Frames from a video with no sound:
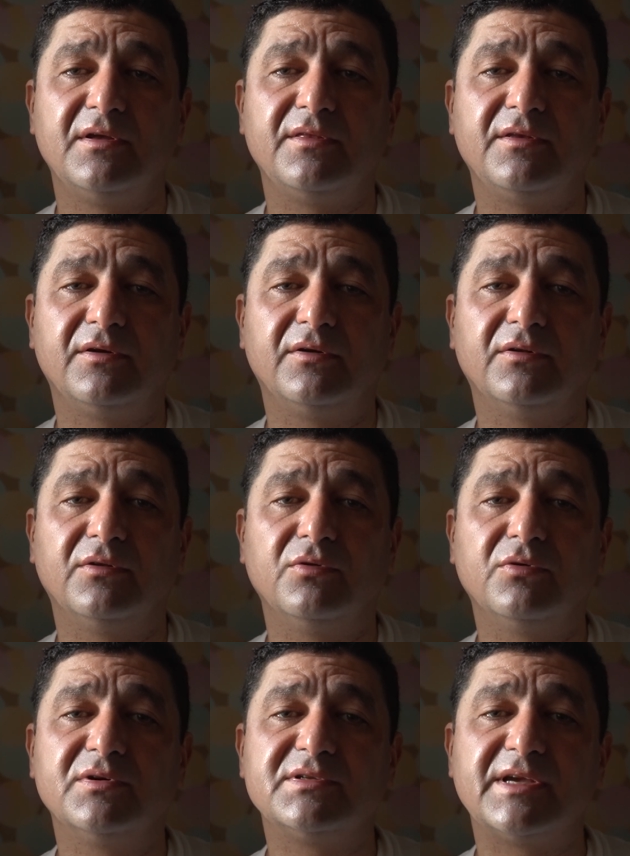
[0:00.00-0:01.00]
their
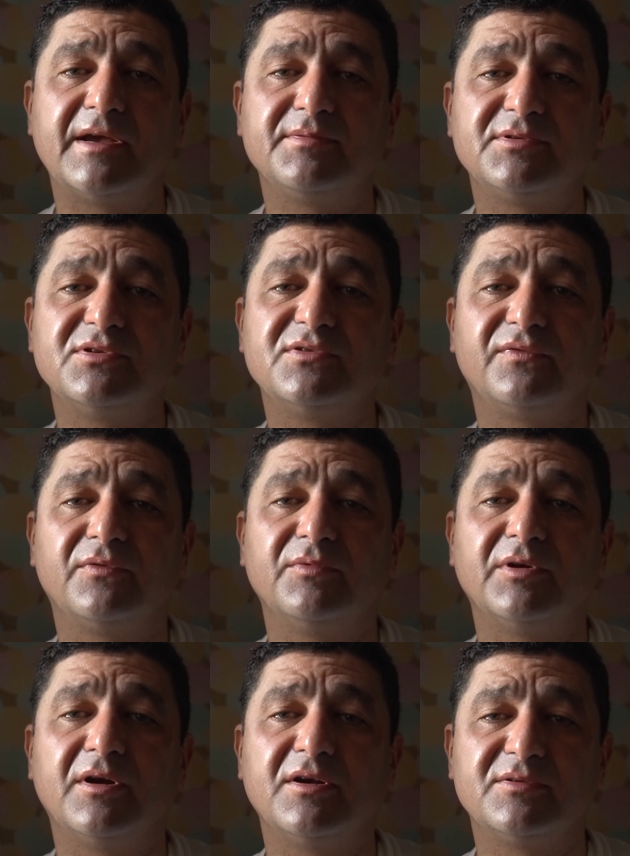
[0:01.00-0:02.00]
longest absence from
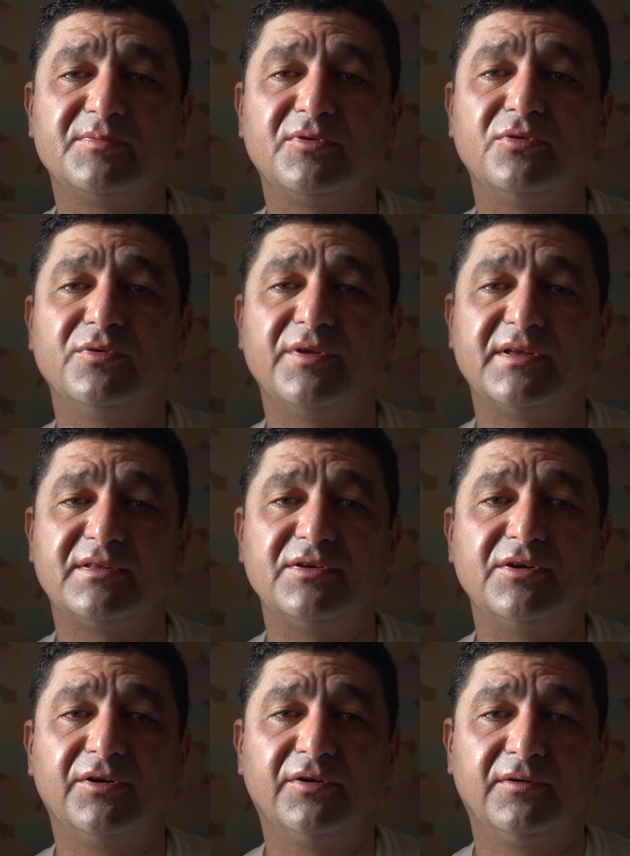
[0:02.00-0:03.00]
the hospital that
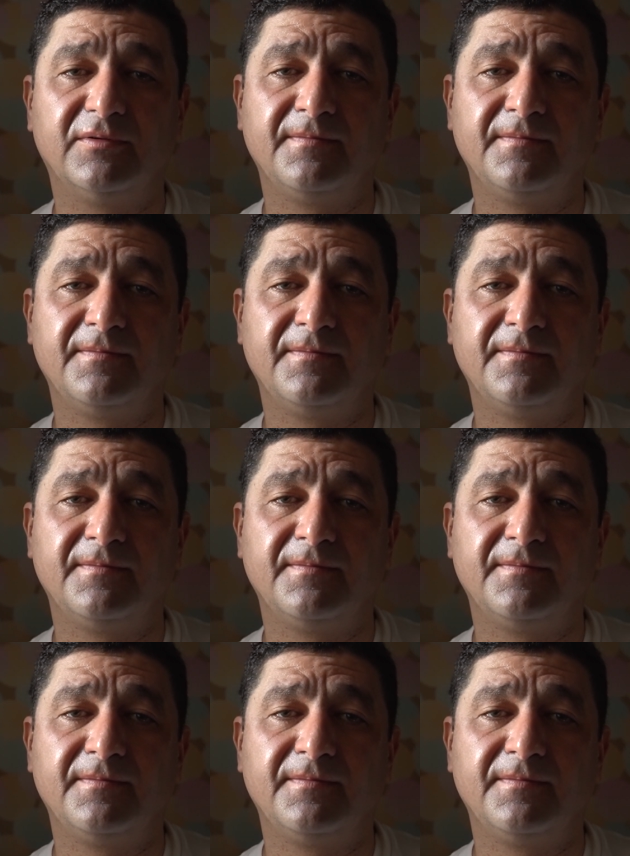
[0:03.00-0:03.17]
year.